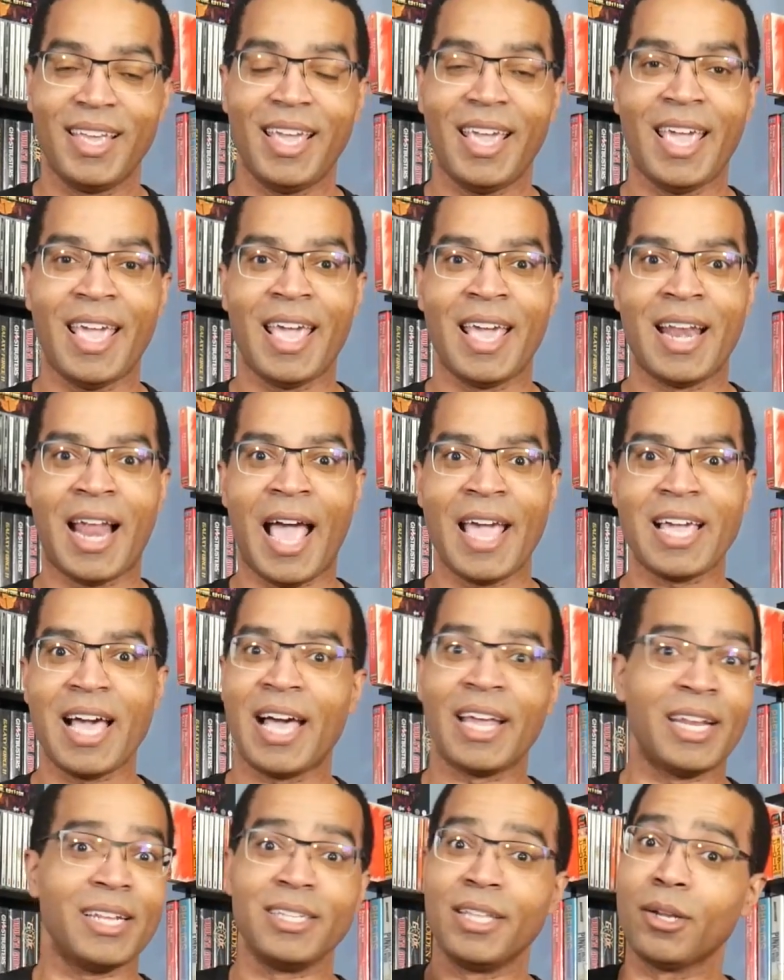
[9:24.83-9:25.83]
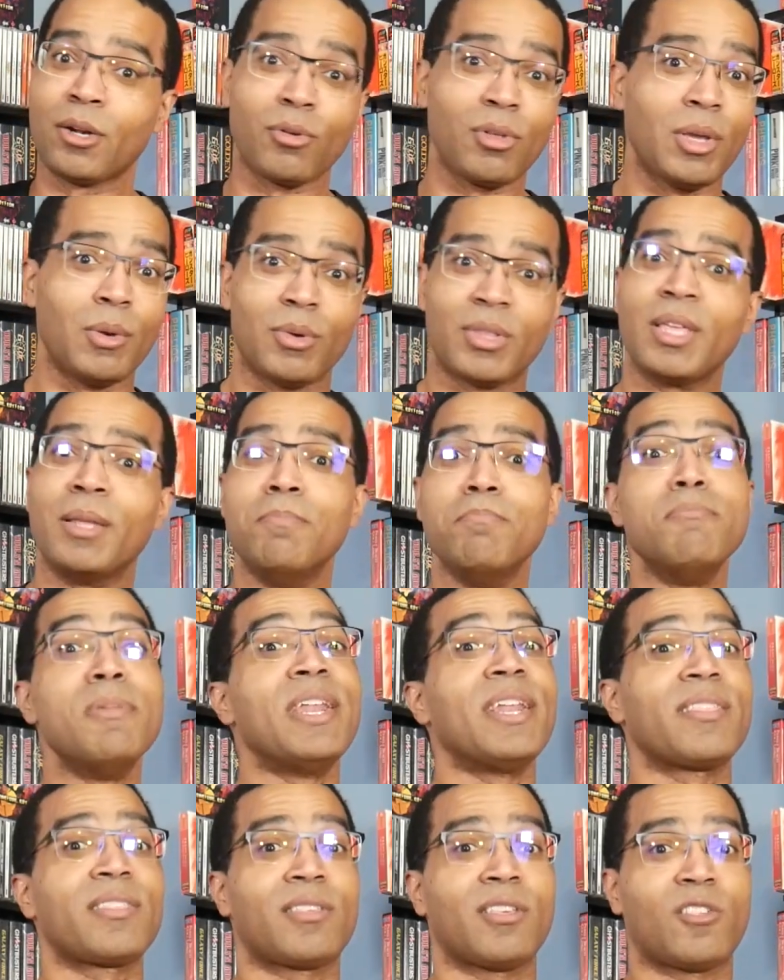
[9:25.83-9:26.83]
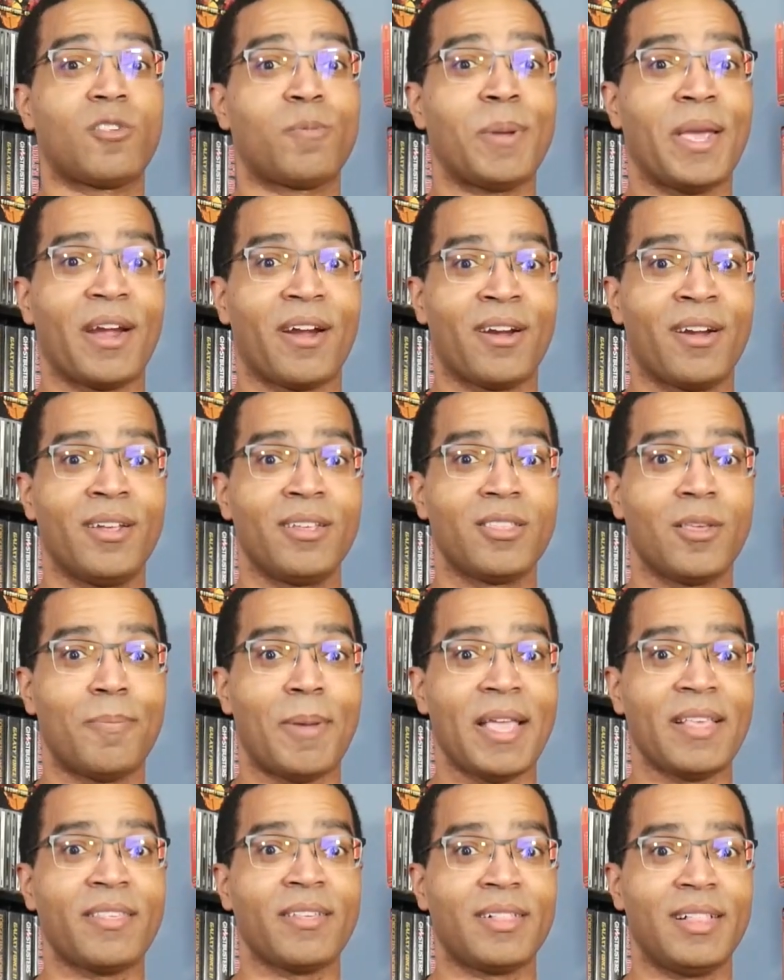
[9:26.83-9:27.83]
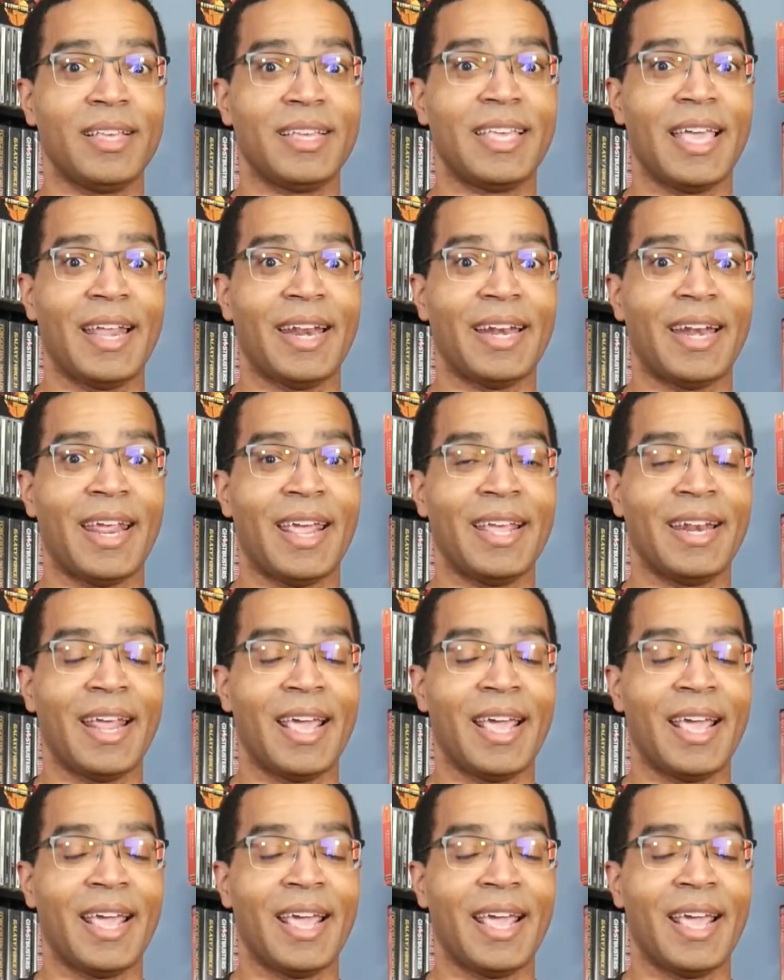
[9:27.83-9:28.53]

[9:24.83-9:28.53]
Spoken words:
And I got it literally within minutes to spare to basically get it in.